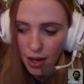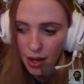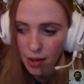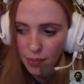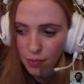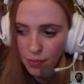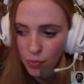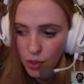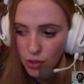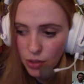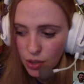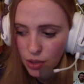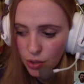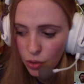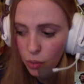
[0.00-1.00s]
which is really
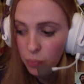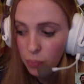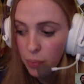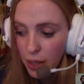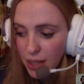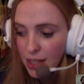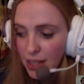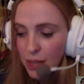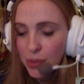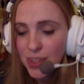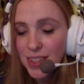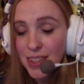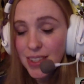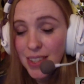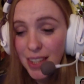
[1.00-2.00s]
cool. But he was
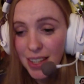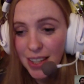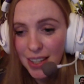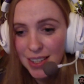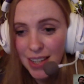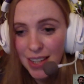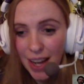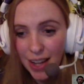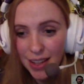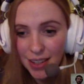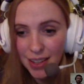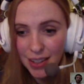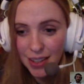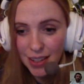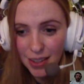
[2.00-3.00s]
sitting next to Alec